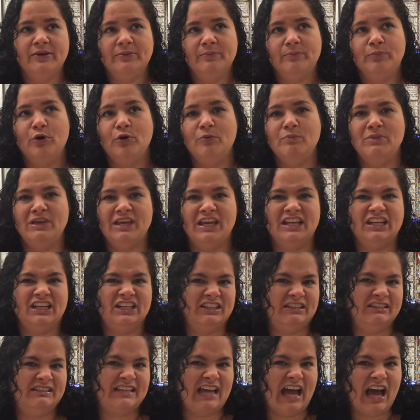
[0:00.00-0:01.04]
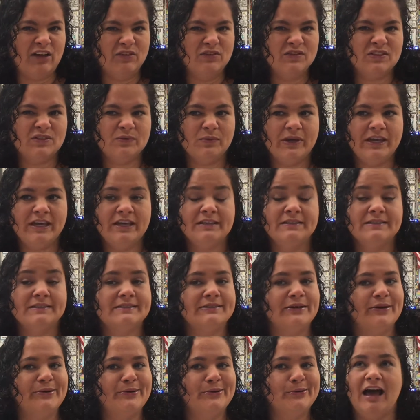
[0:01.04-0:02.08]
put me in a downswing,
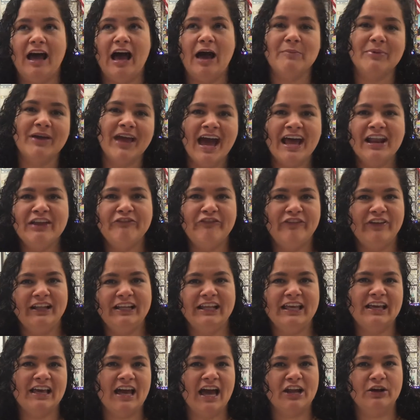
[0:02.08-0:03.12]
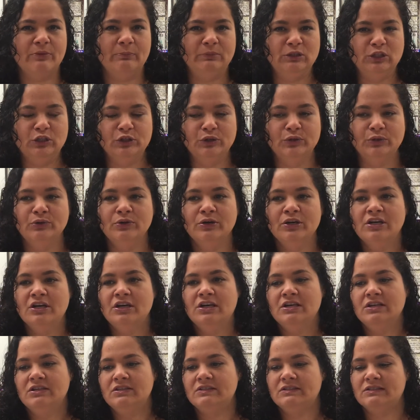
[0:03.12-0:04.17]
so I'm kind of feeling kind of blue.
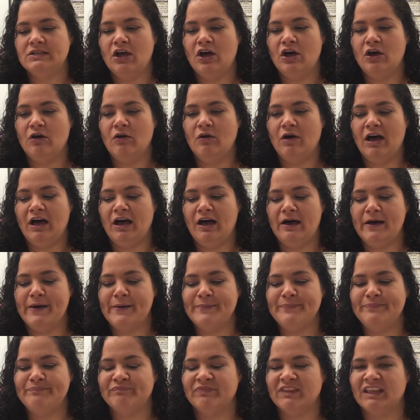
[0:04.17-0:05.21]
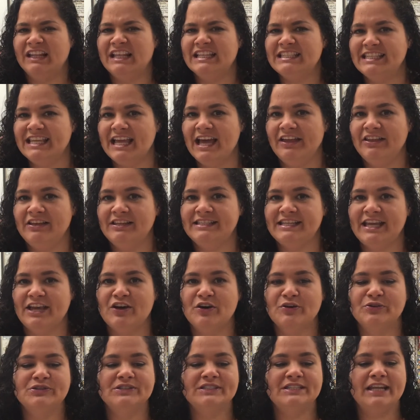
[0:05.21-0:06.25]
So let's see how the day
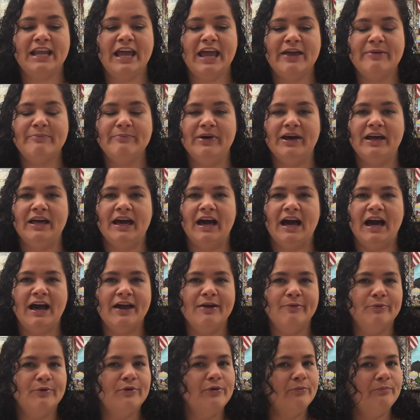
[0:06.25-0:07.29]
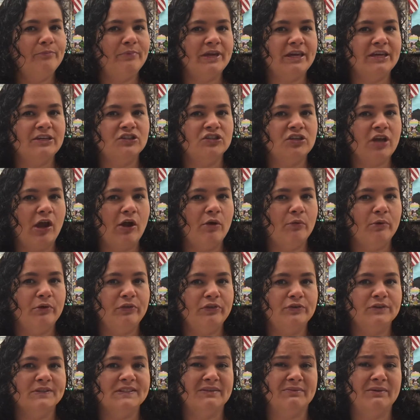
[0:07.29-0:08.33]
goes today, but I will be sharing
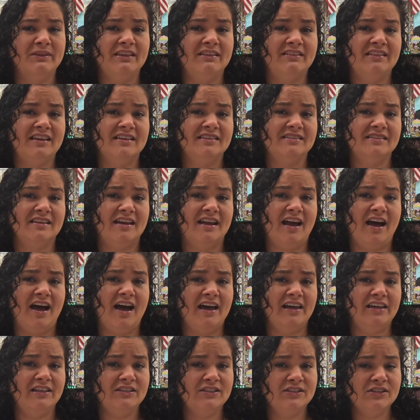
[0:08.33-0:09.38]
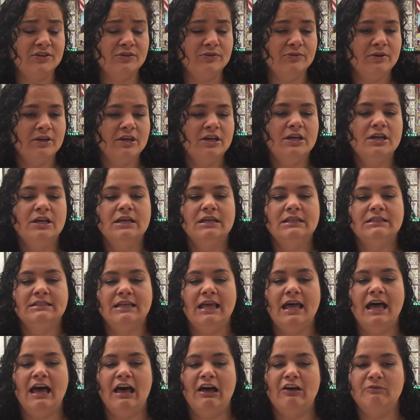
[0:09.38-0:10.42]
with you some of the things that I do
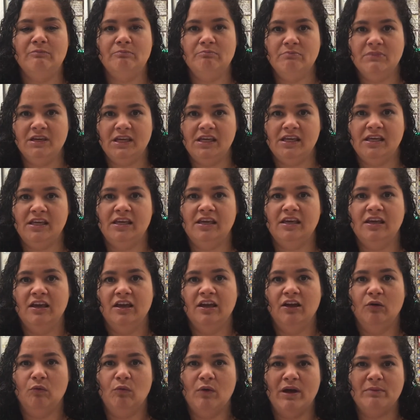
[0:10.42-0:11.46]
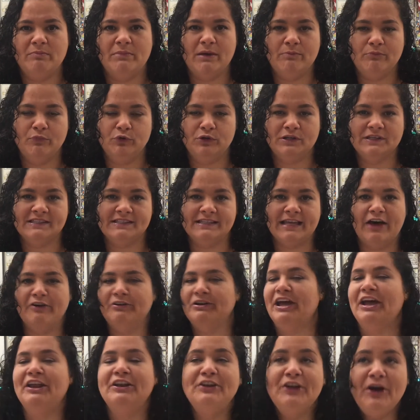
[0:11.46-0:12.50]
to help me when my mood is
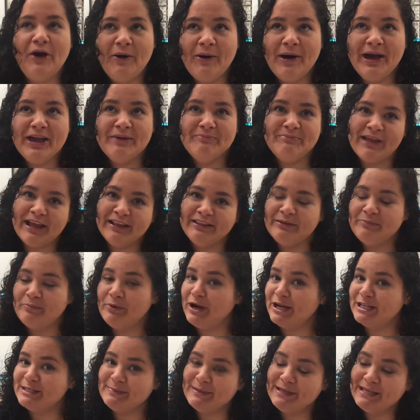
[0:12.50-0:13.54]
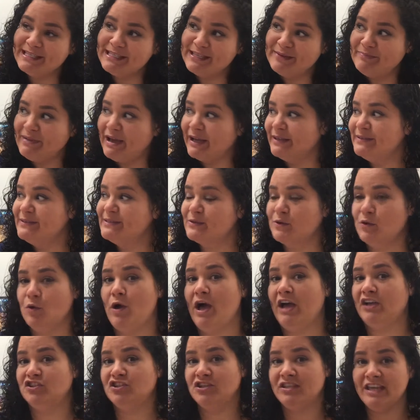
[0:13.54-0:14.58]
down. And no, I am not depressed because I'm back in school.
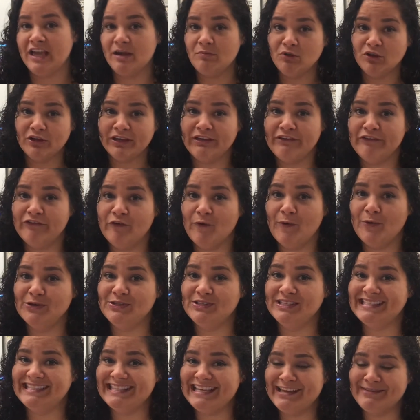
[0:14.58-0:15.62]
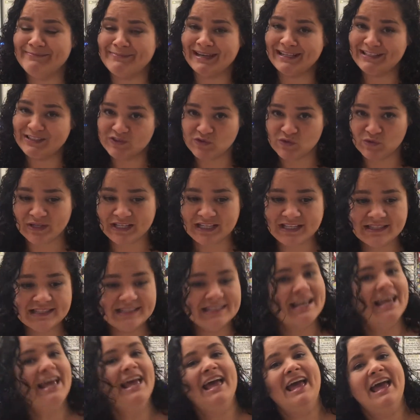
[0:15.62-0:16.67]
Actually, I'm looking forward to seeing my students
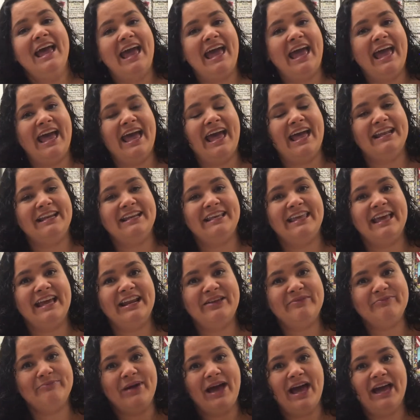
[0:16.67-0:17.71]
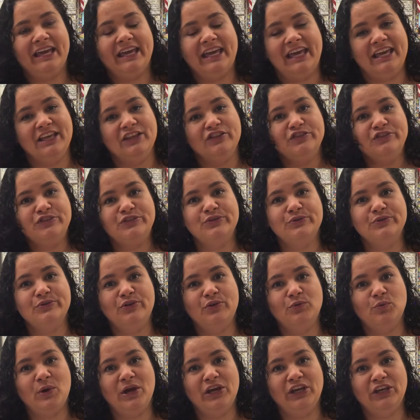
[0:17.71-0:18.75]
and getting back into
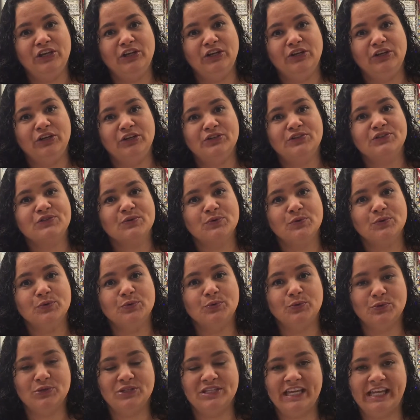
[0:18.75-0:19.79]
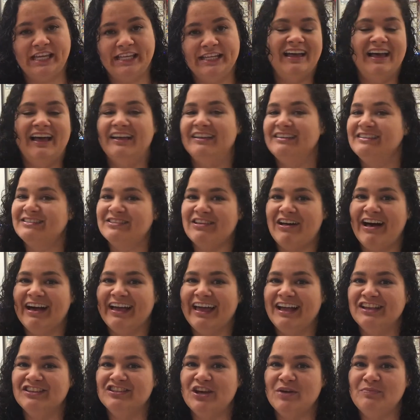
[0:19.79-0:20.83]
the regular school routine. So I'll
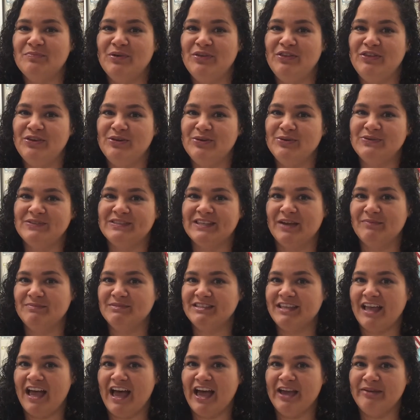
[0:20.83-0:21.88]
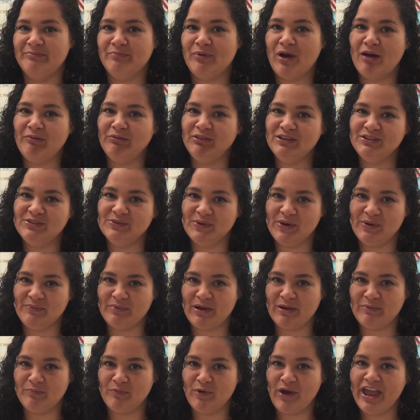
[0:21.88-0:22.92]
catch up with you sometime, probably during
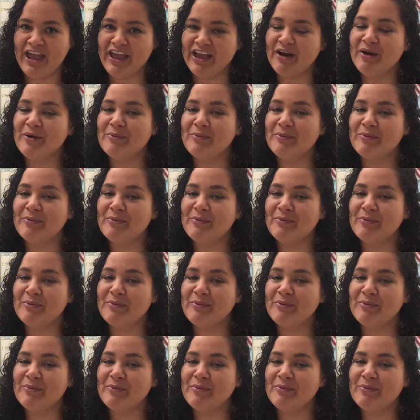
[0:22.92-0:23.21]
my break